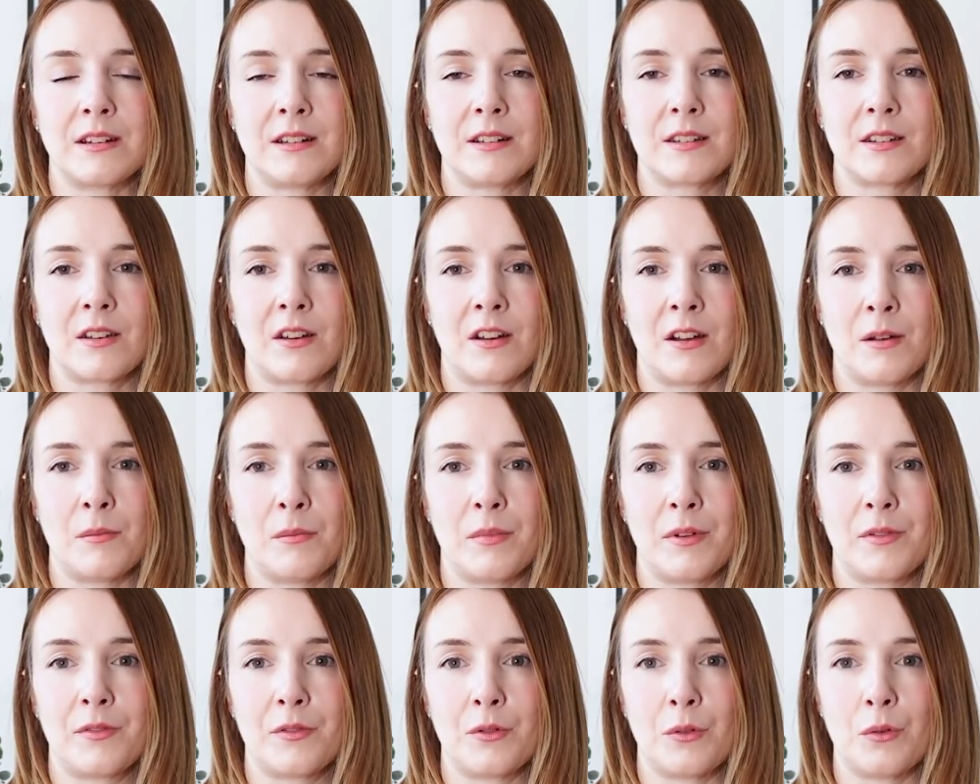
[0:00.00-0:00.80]
in
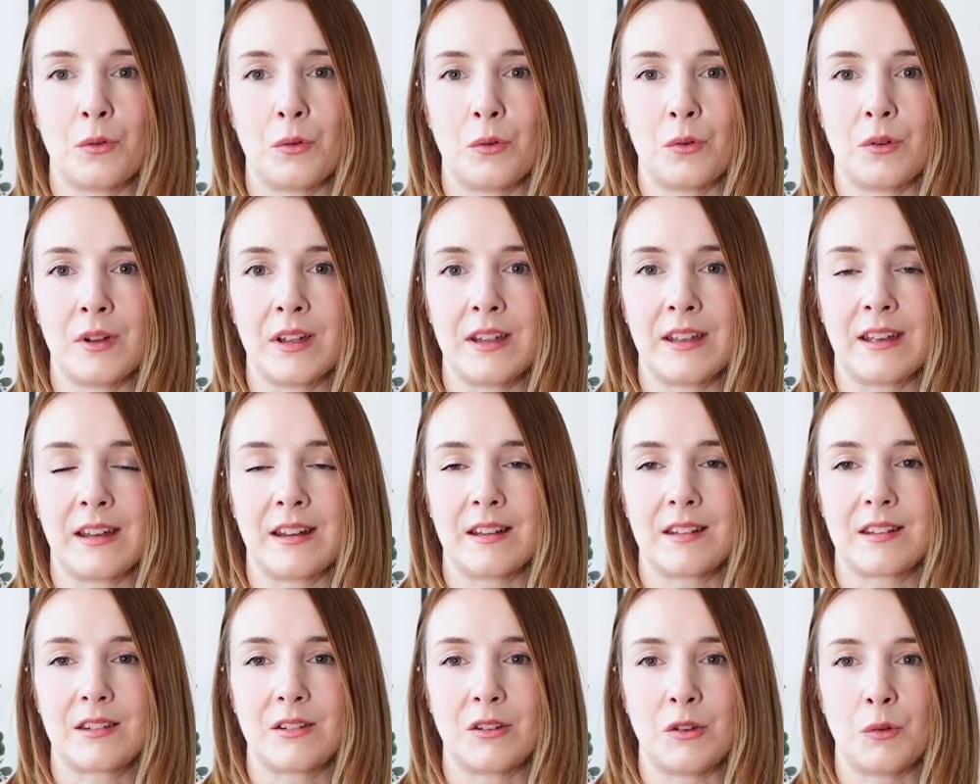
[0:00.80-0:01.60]
time before it
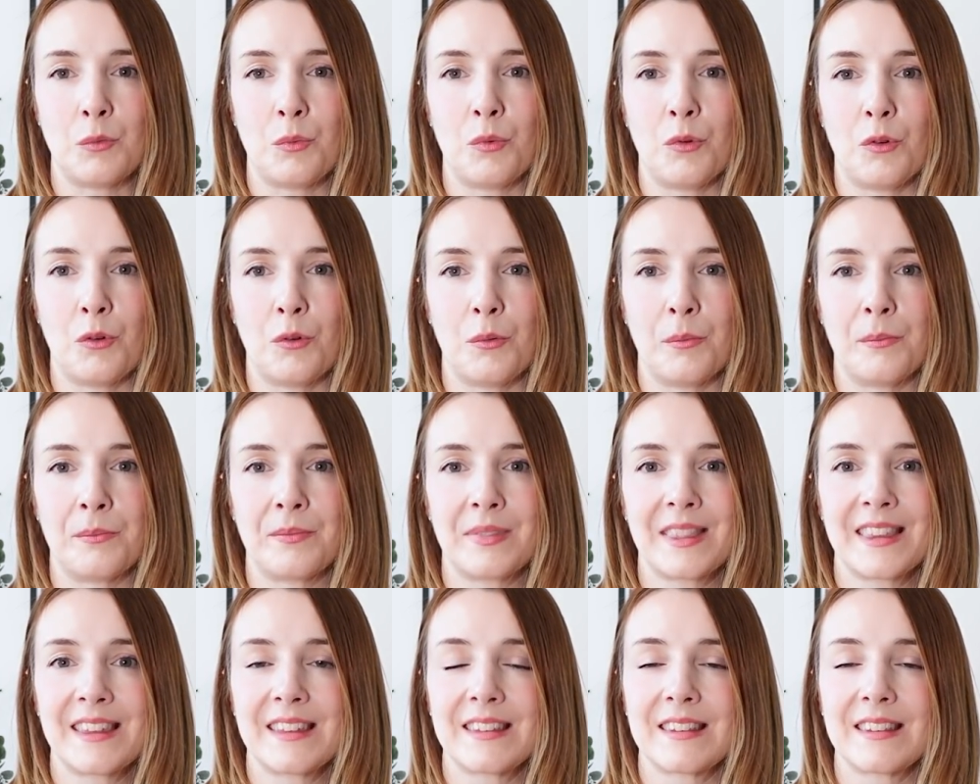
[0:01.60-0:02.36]
gets too warm.